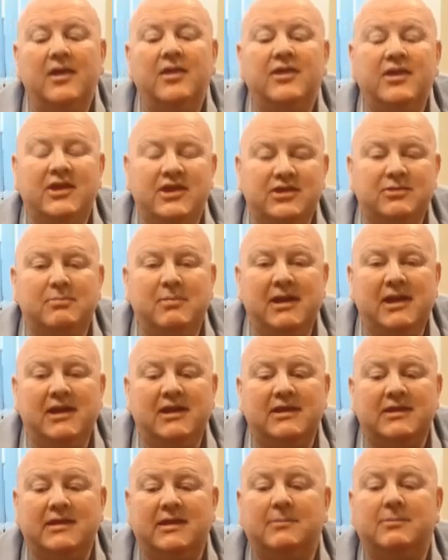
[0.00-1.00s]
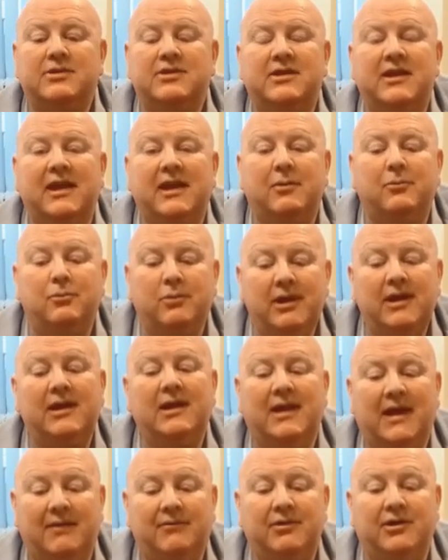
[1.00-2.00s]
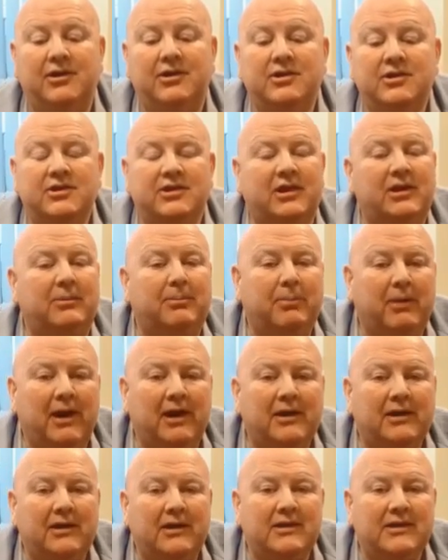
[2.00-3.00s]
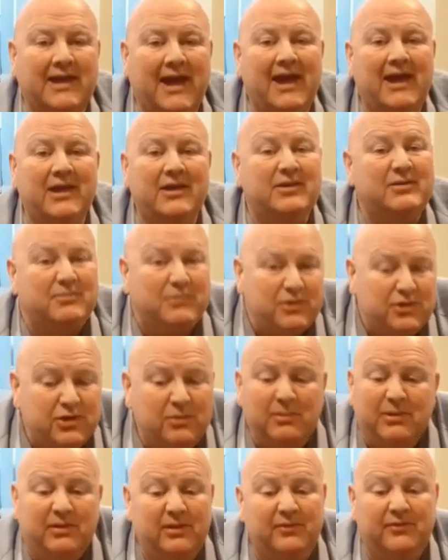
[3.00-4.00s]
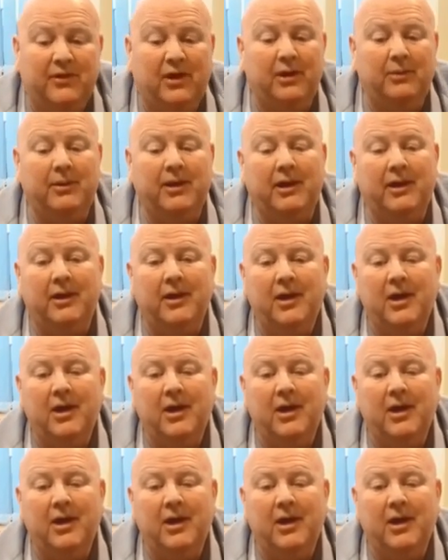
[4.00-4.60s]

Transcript: This means them seeing real evidence that a practice has some of the following: